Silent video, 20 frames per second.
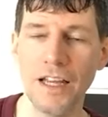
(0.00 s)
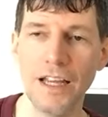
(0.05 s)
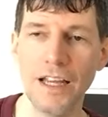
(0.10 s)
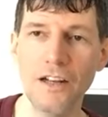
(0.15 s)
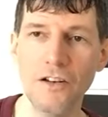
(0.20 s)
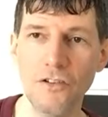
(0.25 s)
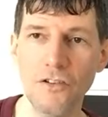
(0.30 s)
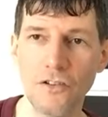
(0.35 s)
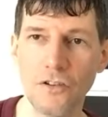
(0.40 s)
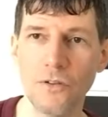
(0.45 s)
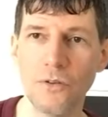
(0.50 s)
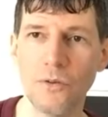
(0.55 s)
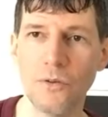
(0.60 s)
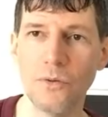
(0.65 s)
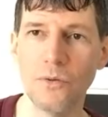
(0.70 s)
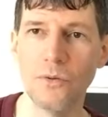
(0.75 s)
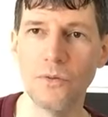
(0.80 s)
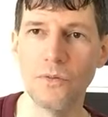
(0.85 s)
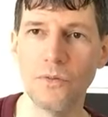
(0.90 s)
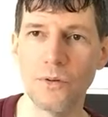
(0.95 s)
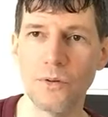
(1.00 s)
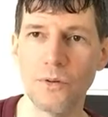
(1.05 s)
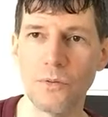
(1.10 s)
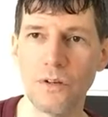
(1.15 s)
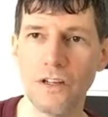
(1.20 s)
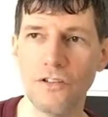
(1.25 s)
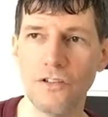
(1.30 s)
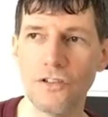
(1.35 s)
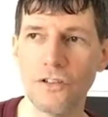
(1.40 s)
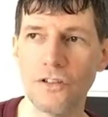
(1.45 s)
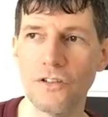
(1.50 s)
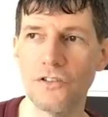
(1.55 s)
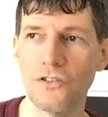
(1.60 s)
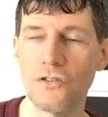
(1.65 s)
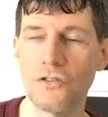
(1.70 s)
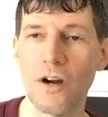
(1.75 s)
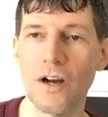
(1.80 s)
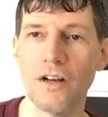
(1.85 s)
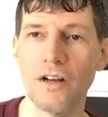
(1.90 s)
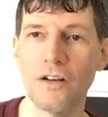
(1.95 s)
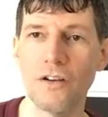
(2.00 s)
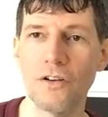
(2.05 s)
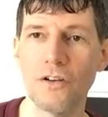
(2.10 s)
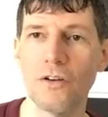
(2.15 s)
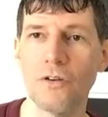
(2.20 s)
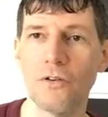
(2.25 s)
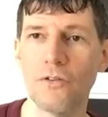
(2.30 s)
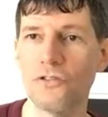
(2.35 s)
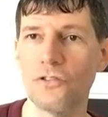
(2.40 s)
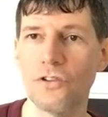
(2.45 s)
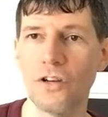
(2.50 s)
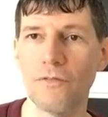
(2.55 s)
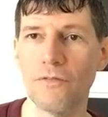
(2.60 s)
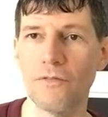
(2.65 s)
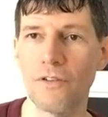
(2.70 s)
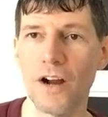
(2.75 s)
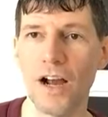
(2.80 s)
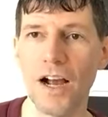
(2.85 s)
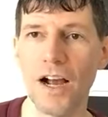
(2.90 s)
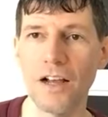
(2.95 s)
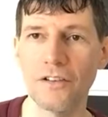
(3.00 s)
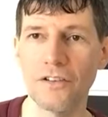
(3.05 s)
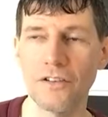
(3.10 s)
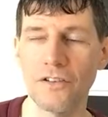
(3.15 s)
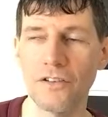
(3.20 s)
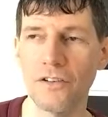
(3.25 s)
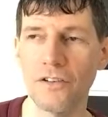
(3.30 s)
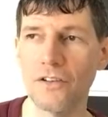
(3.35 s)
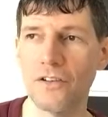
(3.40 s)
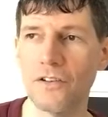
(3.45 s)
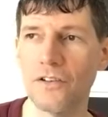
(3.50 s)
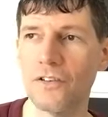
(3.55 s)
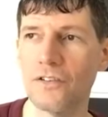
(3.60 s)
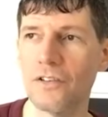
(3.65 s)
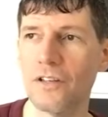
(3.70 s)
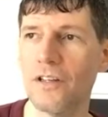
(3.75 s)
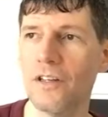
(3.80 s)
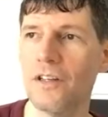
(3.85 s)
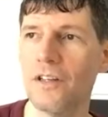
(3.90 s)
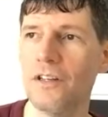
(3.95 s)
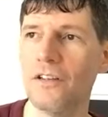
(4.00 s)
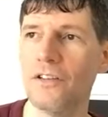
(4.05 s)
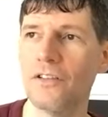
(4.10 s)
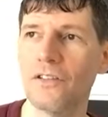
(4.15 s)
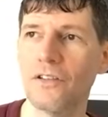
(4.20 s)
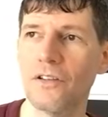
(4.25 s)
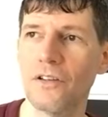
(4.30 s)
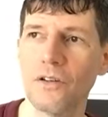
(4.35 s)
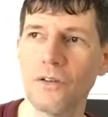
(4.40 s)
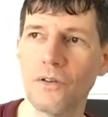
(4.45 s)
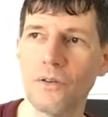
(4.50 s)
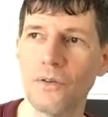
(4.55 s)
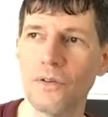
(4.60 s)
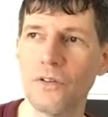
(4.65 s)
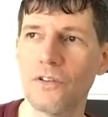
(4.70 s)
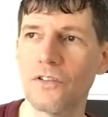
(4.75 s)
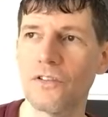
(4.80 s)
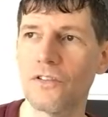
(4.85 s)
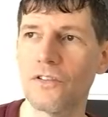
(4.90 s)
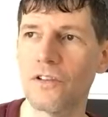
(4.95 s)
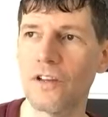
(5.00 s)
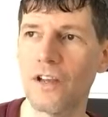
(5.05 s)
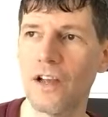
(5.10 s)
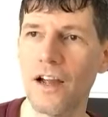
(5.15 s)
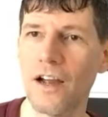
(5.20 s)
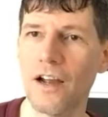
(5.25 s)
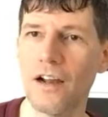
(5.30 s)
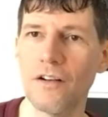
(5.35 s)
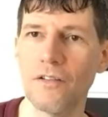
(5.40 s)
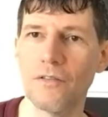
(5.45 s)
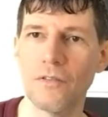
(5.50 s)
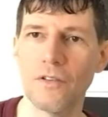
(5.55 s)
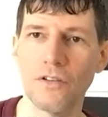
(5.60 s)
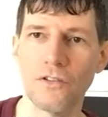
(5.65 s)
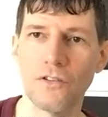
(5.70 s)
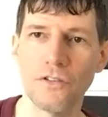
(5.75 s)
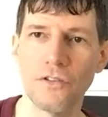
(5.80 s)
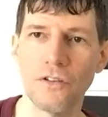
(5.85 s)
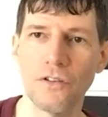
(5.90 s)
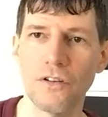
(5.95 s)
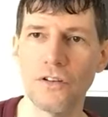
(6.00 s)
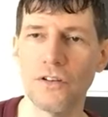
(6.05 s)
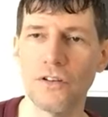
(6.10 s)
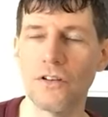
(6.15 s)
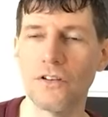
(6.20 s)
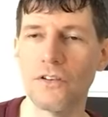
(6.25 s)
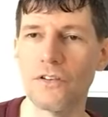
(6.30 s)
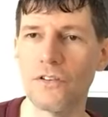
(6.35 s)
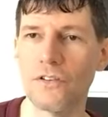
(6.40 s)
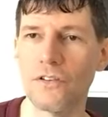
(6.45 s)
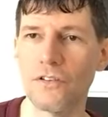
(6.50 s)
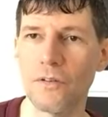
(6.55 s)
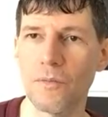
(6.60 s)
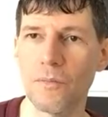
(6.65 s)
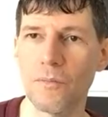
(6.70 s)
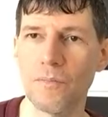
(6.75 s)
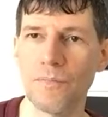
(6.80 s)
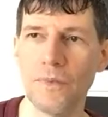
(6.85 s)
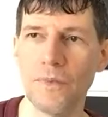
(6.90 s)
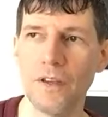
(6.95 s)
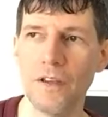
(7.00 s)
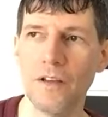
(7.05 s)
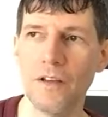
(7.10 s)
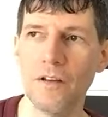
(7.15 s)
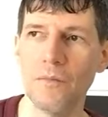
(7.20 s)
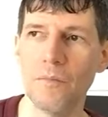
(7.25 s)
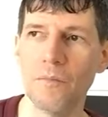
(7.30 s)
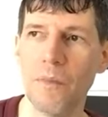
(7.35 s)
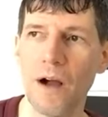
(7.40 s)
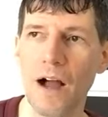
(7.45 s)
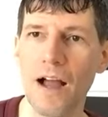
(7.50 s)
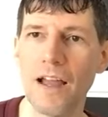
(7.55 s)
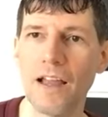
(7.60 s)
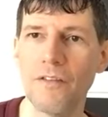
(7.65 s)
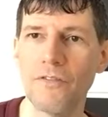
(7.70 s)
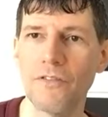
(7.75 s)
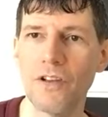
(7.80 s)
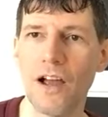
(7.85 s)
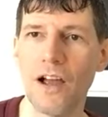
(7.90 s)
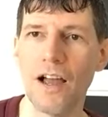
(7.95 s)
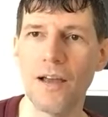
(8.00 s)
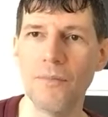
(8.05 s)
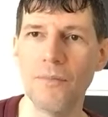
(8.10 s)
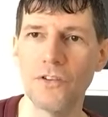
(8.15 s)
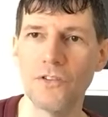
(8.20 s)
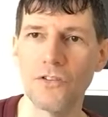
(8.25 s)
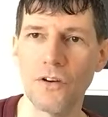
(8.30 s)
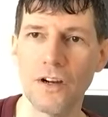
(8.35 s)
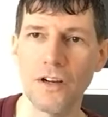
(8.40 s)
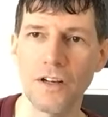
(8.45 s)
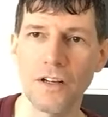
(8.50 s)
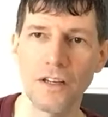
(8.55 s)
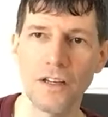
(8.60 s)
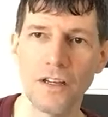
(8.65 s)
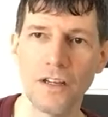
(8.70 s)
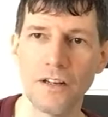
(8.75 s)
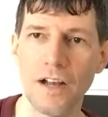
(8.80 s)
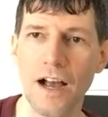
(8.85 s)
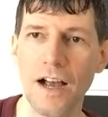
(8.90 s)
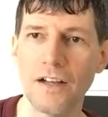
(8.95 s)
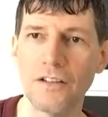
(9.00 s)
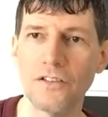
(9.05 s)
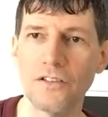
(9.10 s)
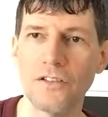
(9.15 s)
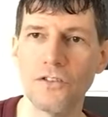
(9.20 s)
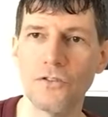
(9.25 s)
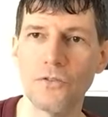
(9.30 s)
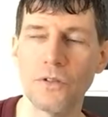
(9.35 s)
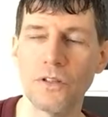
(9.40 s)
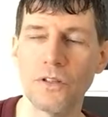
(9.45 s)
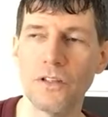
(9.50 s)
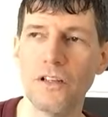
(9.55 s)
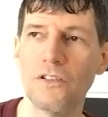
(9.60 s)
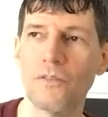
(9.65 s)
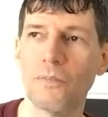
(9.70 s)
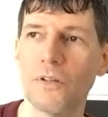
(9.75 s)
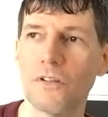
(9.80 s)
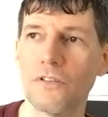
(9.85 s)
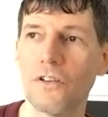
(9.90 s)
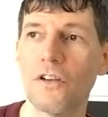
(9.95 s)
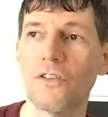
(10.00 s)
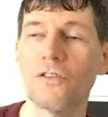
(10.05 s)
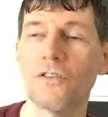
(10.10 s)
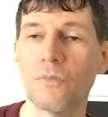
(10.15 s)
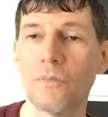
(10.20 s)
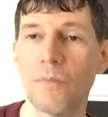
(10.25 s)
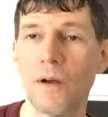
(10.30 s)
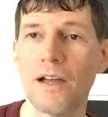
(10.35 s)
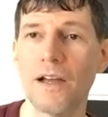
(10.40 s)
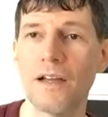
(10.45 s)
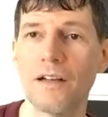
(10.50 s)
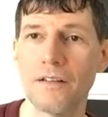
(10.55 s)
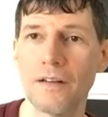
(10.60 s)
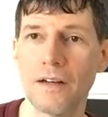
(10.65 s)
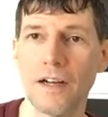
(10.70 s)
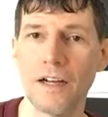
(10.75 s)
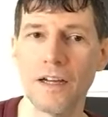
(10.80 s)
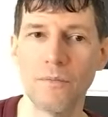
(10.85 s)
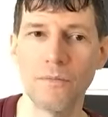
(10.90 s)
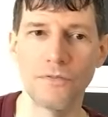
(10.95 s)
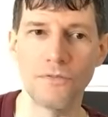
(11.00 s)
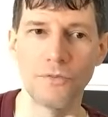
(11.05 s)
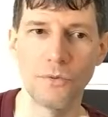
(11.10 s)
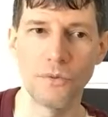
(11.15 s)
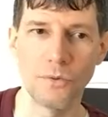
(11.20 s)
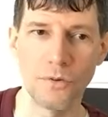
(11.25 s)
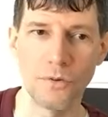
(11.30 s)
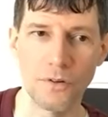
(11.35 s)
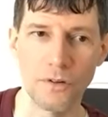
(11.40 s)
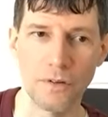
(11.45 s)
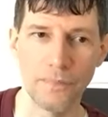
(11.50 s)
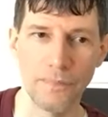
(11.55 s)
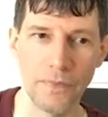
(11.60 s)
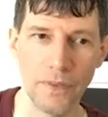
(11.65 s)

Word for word: into the region to try to negotiate for hostages so there's kind of there there's some buying of time to try to get hostage release but it's also buying time for